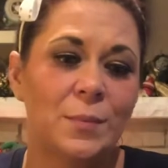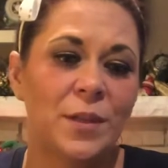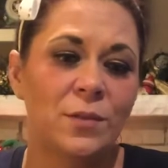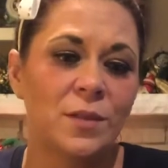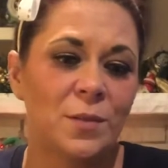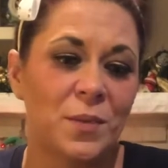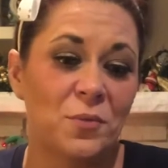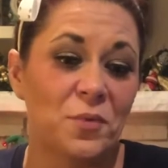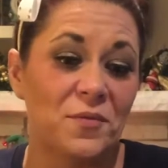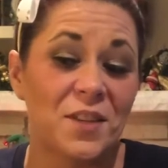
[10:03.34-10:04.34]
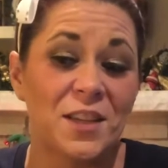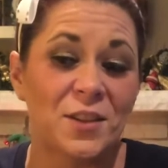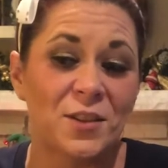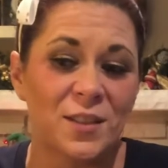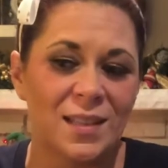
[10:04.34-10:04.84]
about to be
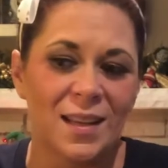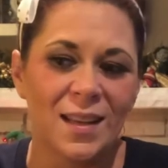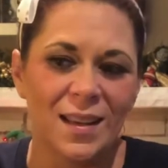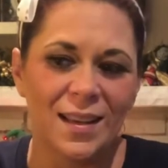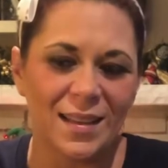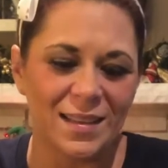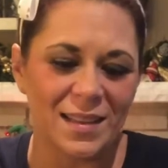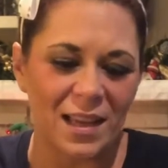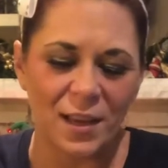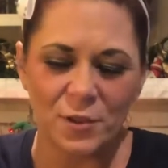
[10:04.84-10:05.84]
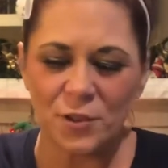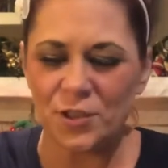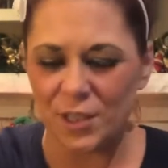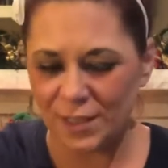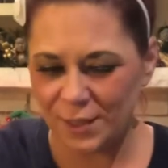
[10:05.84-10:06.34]
revealed in the
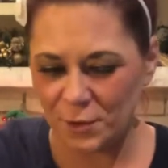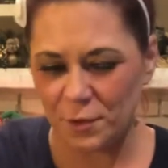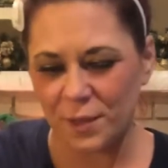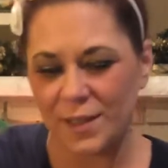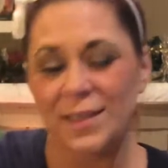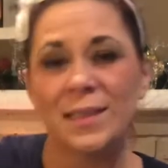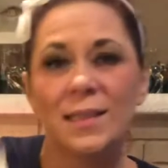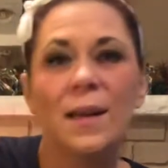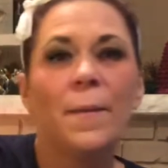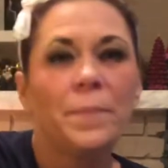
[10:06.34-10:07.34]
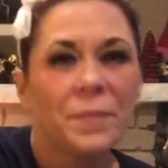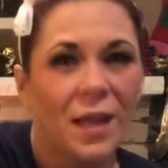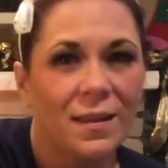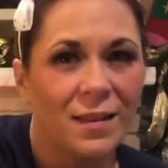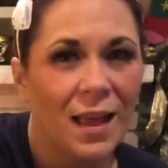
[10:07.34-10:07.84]
energies, Taurus.
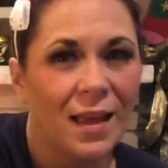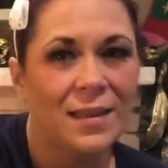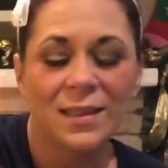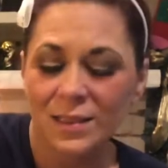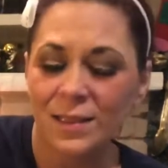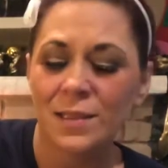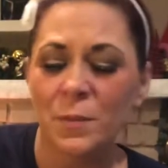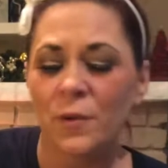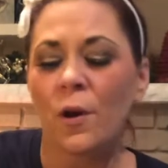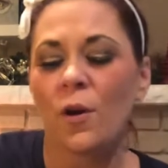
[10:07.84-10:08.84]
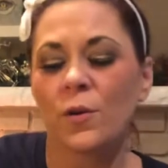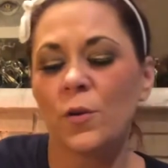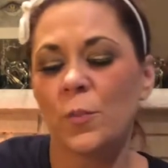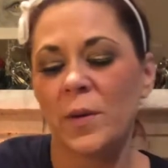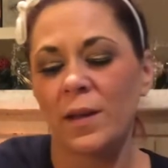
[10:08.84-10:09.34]
And this is about a heart
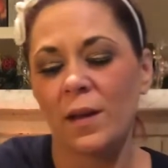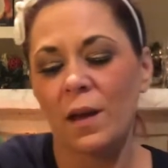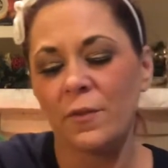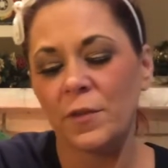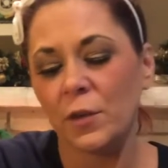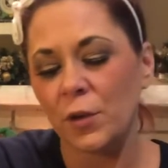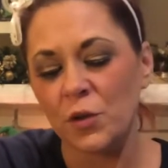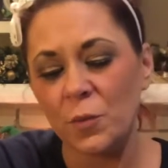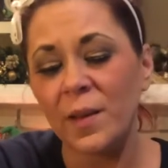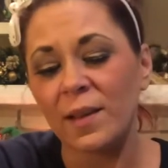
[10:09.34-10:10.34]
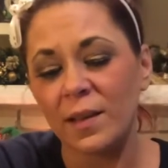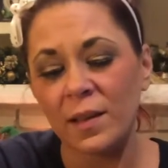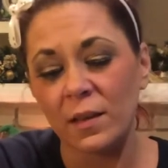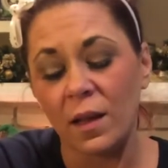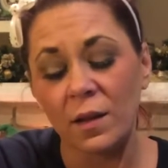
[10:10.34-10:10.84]
opening. I feel a new beginning in
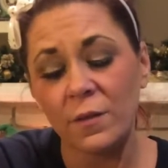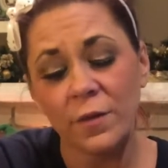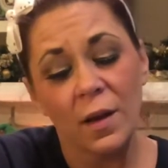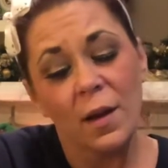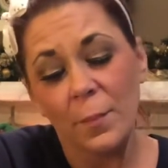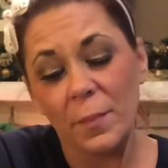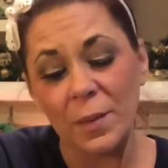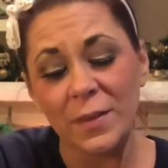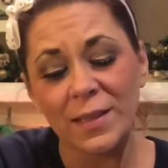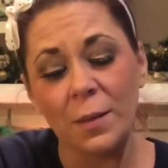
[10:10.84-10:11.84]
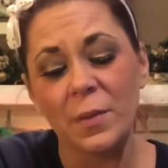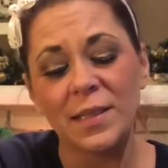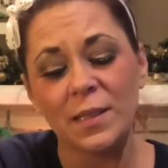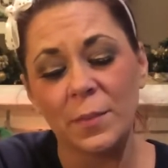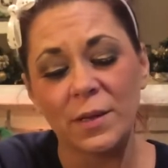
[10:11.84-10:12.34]
love. Maybe somebody's
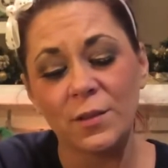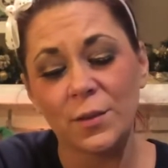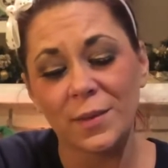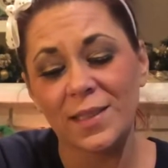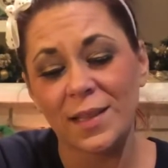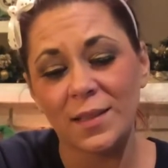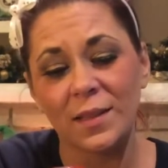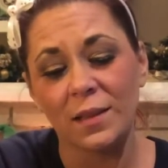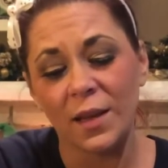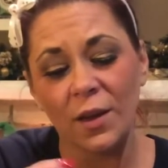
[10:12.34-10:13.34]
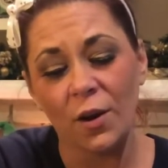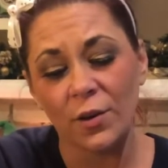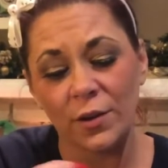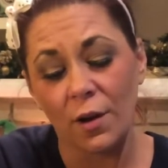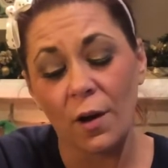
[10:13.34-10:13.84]
about to extend a
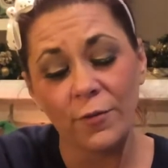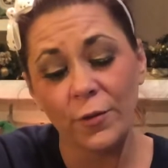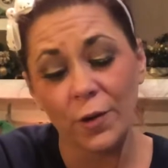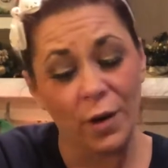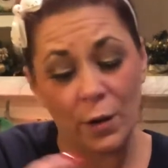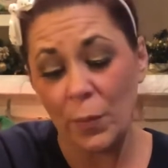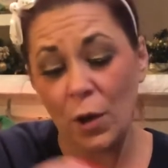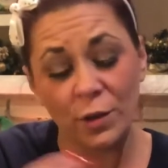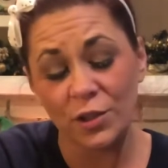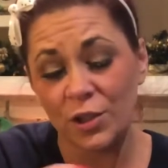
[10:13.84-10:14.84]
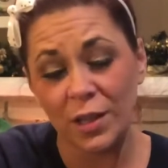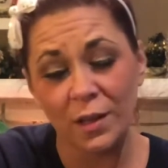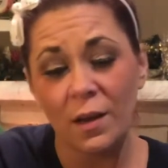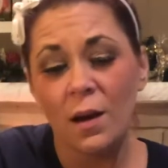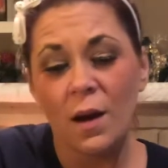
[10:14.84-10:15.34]
lighthearted offer, an apology.
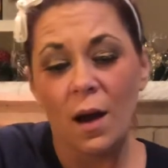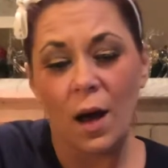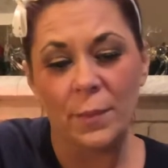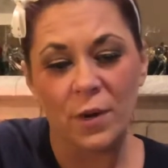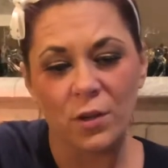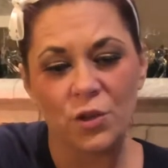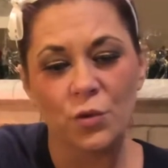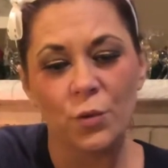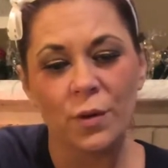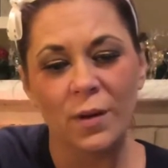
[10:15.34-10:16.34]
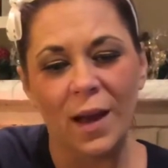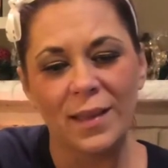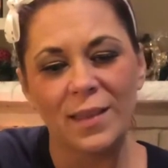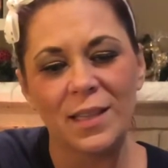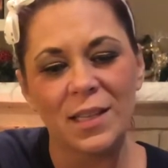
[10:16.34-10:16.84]
I'm not sure. I
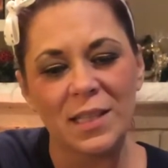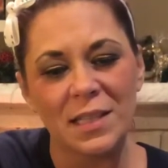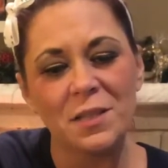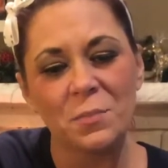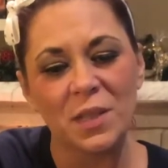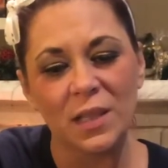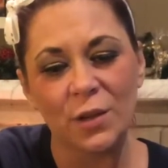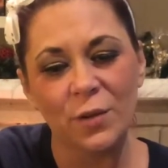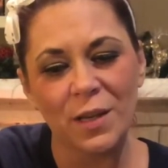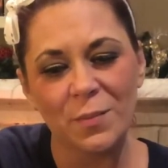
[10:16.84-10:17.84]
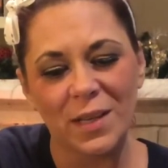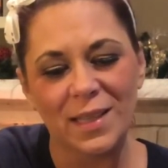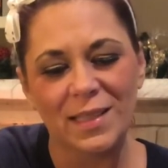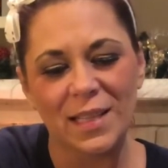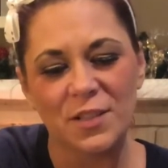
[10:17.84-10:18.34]
think you need to be leery
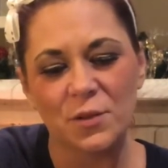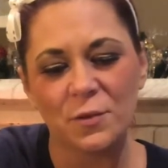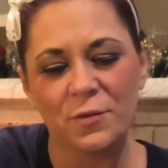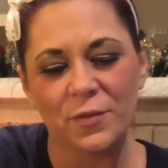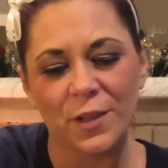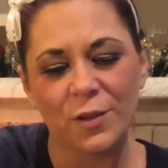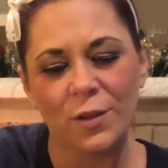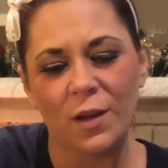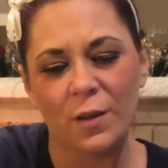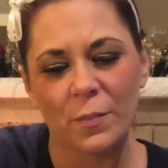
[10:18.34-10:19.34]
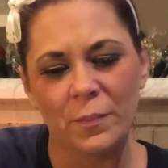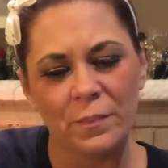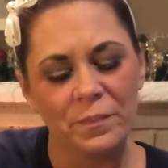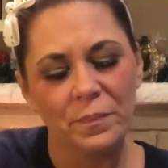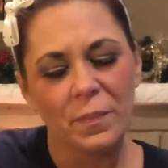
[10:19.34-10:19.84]
because I do feel
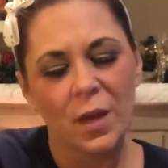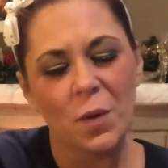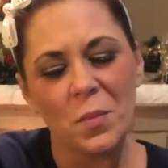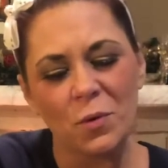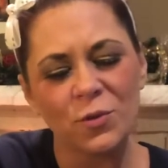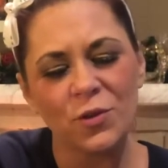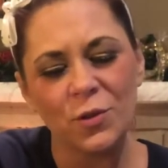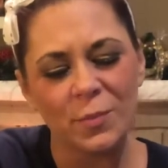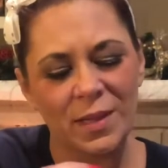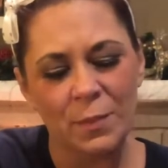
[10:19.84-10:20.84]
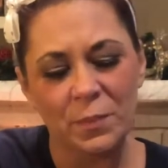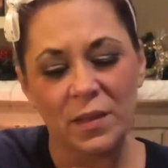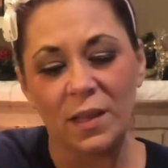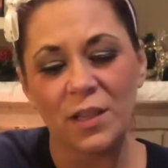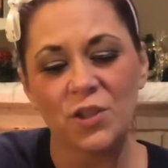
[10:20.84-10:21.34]
emotional
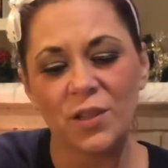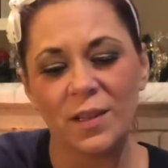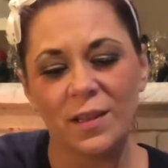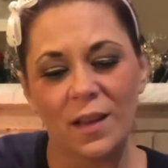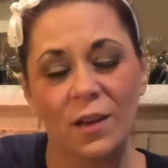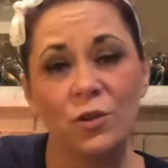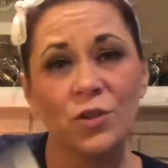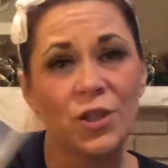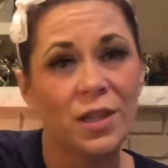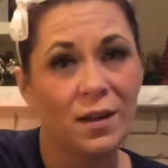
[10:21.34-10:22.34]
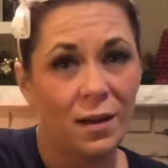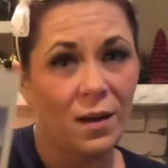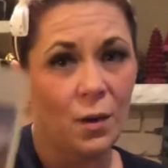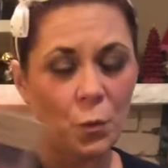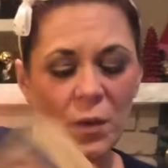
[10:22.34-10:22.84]
manipulation in the energy.
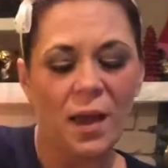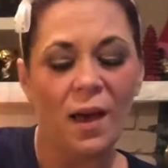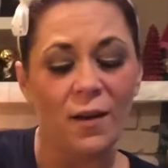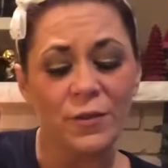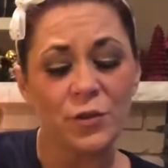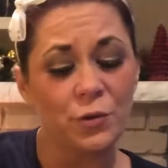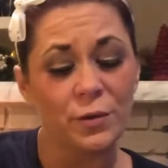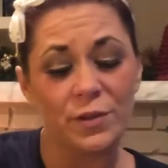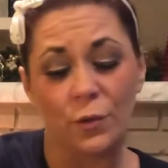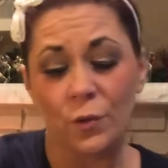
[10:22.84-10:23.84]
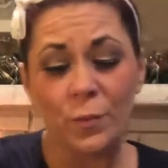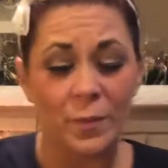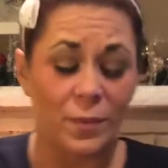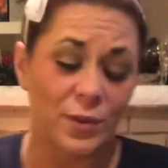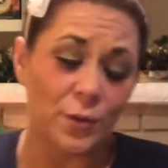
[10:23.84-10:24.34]
We have a true
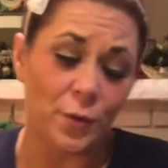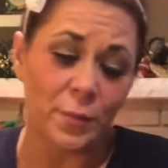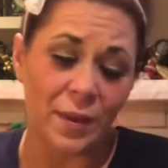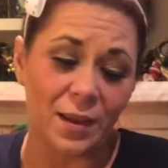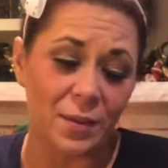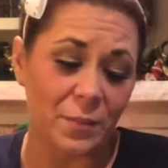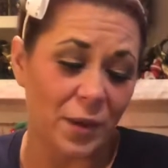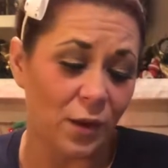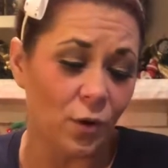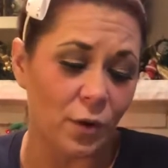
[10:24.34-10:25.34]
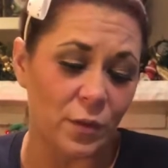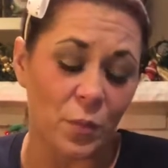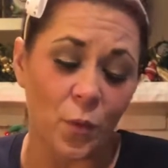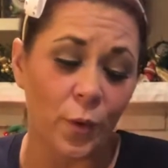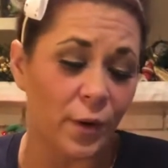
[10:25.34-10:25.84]
soulmate pair on the
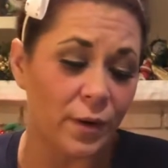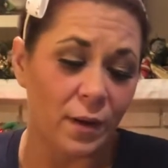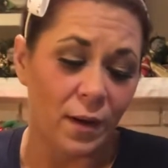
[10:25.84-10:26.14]
board,